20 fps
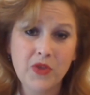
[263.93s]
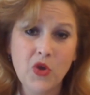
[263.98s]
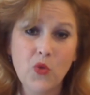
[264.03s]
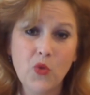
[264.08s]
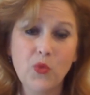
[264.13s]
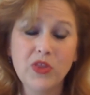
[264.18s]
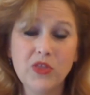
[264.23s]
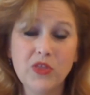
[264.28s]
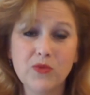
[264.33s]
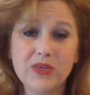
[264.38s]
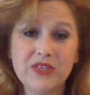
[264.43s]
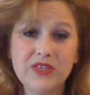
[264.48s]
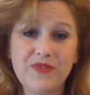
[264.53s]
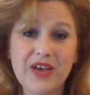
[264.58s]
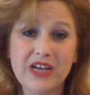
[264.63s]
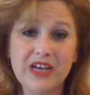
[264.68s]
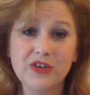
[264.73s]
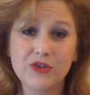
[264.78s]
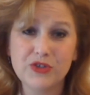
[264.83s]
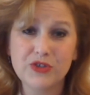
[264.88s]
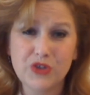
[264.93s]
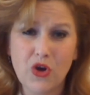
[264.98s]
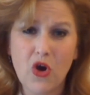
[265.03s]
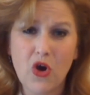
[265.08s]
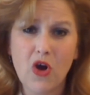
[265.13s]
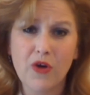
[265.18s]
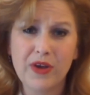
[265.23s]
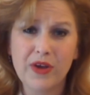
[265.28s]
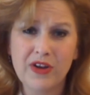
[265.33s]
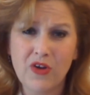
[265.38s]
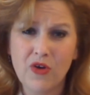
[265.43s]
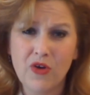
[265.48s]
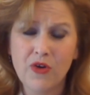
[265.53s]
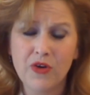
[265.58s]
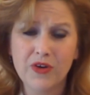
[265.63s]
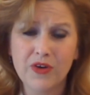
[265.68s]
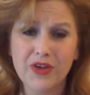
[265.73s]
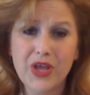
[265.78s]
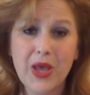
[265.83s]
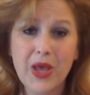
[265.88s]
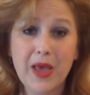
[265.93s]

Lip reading: what the risk factors are and aren't,